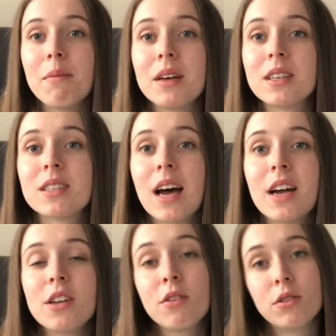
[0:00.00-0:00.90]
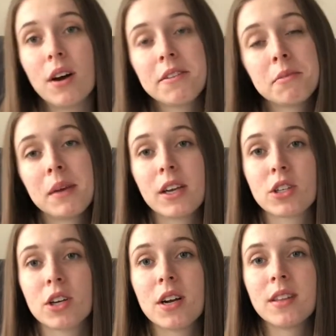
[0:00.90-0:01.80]
being said, you do have to make
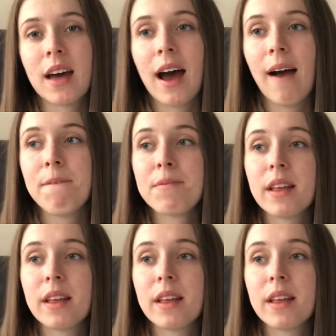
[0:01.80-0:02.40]
sure that